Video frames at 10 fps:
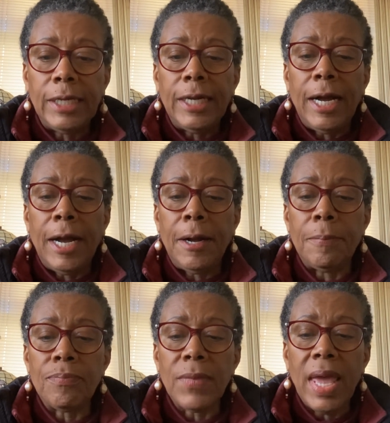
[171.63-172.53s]

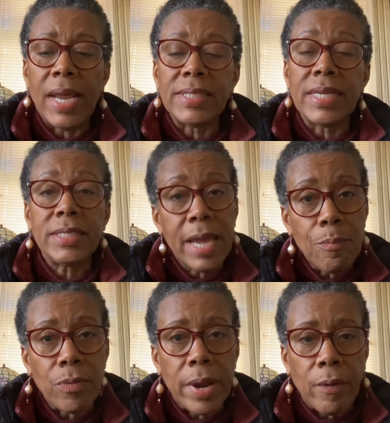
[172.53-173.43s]
And I say
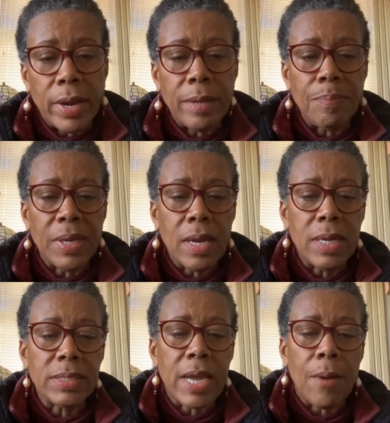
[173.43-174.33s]
temporary
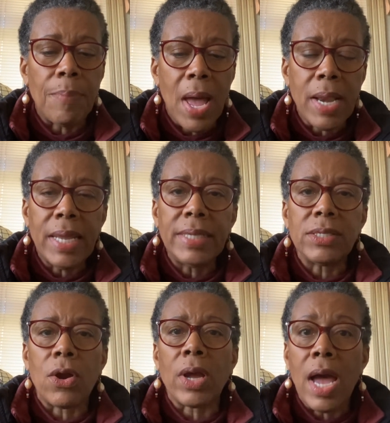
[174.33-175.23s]
because our bodies
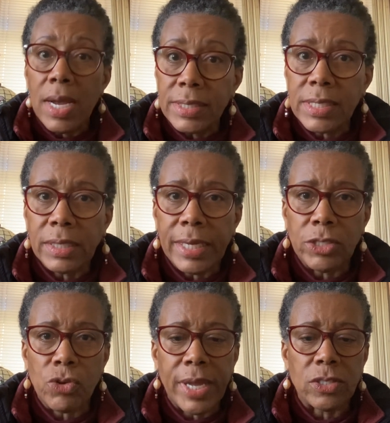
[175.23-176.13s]
are constantly
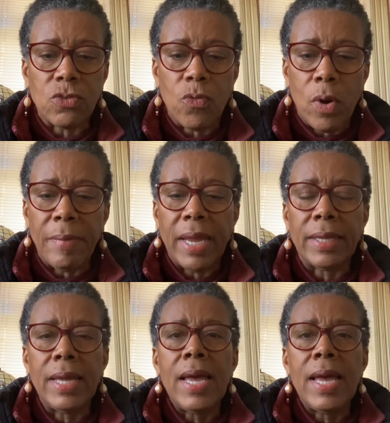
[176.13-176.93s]
transforming.